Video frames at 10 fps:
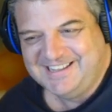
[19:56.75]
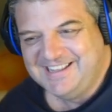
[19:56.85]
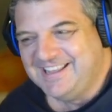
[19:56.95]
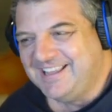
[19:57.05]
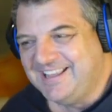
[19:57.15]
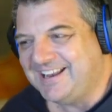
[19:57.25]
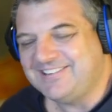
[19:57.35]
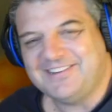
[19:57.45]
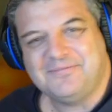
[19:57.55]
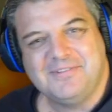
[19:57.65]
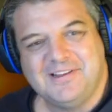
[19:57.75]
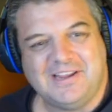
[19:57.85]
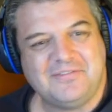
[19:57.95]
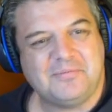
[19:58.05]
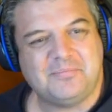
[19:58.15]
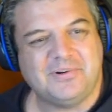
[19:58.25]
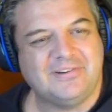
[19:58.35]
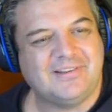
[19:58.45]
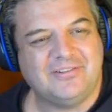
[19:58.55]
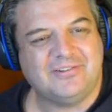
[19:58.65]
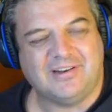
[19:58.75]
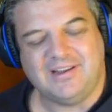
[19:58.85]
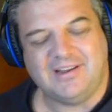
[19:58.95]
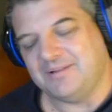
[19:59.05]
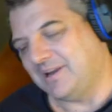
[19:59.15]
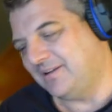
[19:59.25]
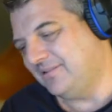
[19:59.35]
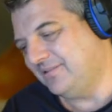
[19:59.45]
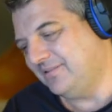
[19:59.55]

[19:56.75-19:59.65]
And I said, even Prince Andrew said, hey man,